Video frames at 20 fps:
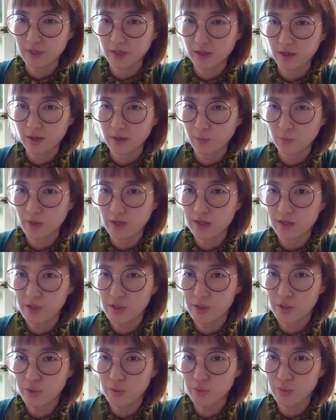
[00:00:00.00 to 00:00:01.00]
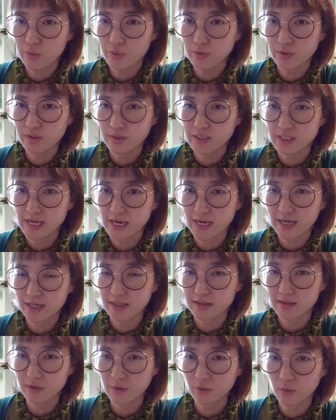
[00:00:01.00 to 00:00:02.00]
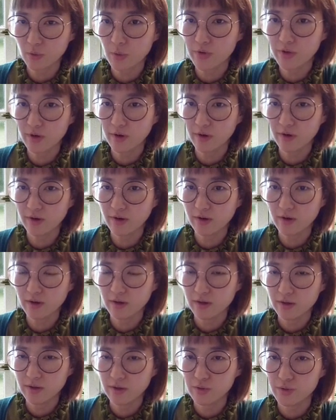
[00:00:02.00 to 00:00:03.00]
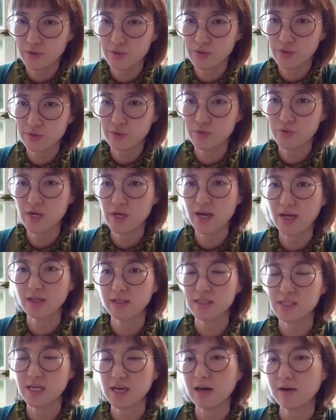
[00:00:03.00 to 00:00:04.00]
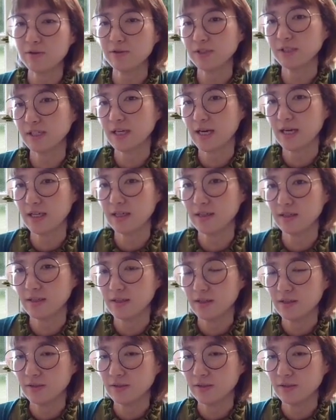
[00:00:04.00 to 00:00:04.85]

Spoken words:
when you attack the corner, you should check the outside.